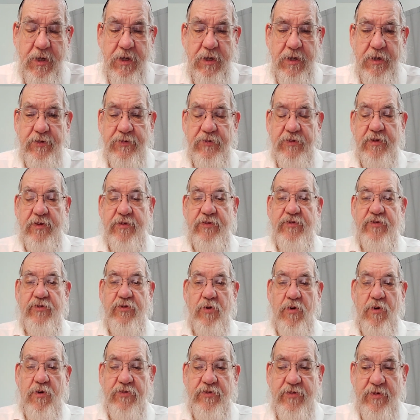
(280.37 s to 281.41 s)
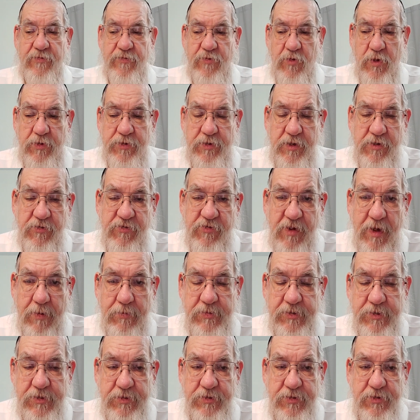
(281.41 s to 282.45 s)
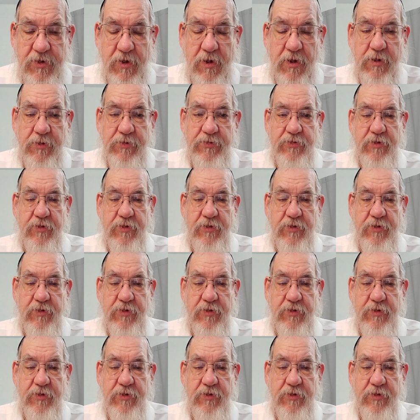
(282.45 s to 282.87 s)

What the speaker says: is the source of all the Neshamas Yisrael,